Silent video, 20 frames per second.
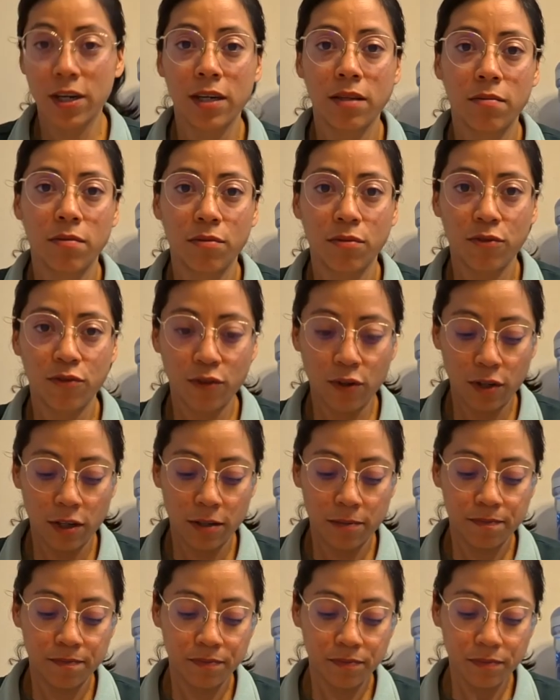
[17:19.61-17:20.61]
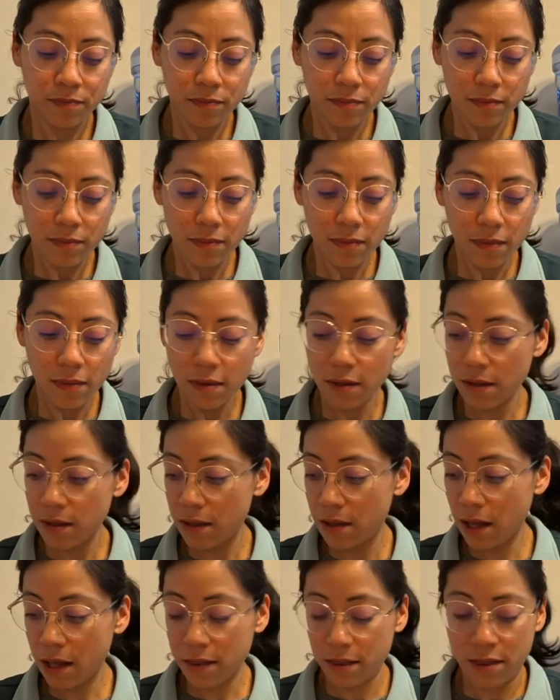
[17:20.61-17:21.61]
them before.
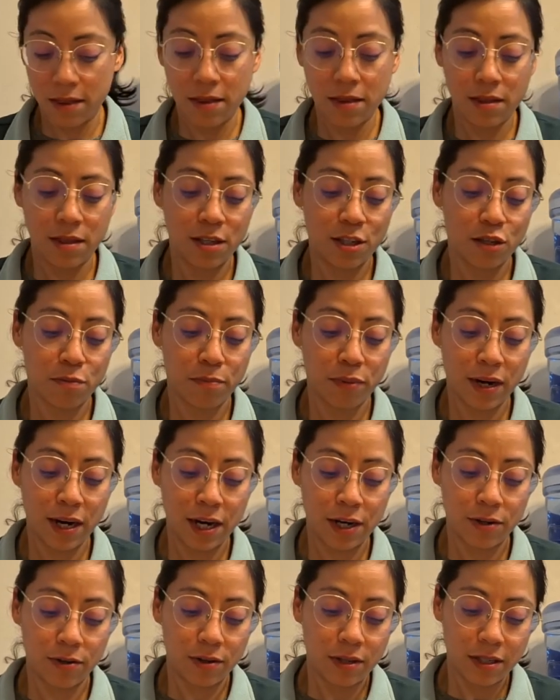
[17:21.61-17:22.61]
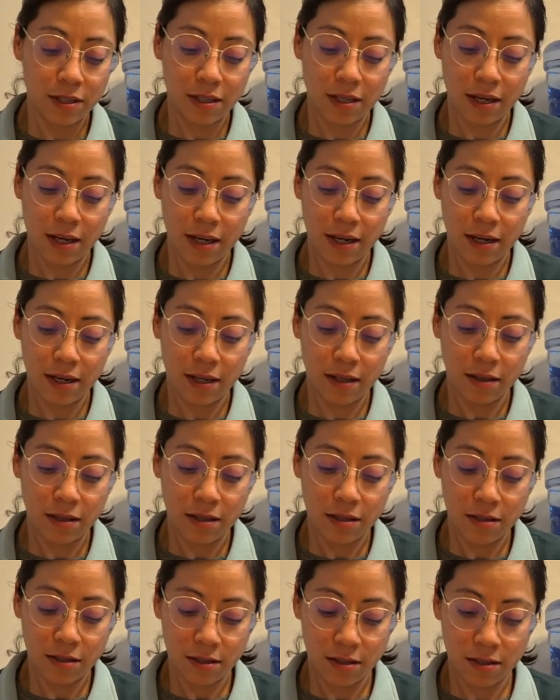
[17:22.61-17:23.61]
Not this brand or this kind at
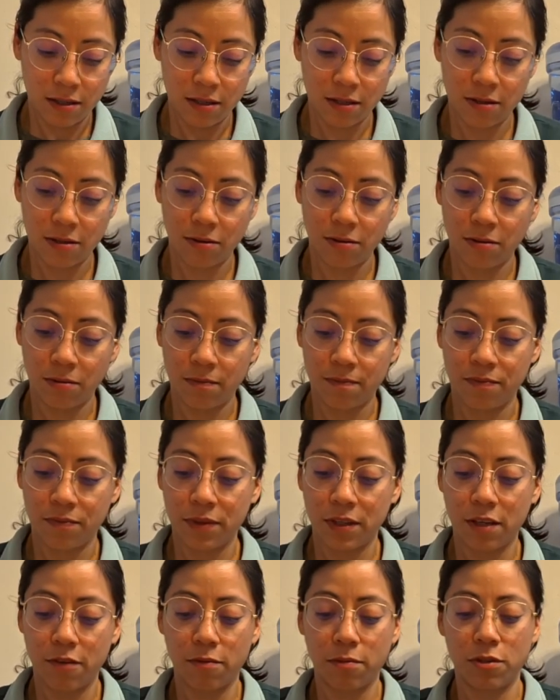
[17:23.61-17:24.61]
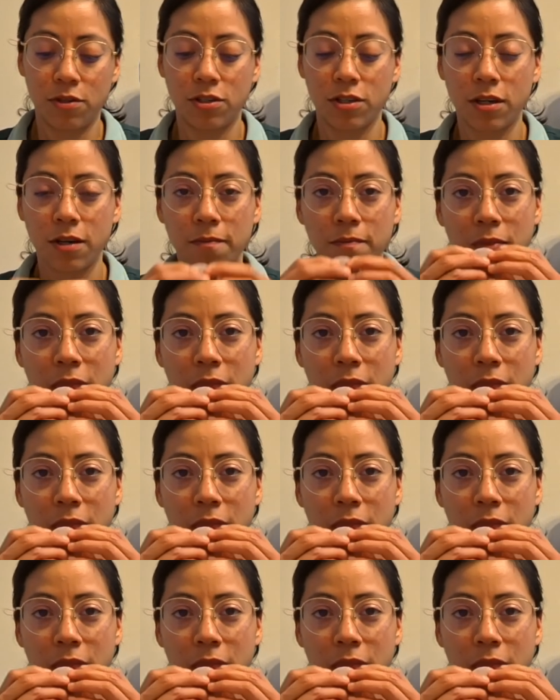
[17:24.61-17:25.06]
least. So give them a shot.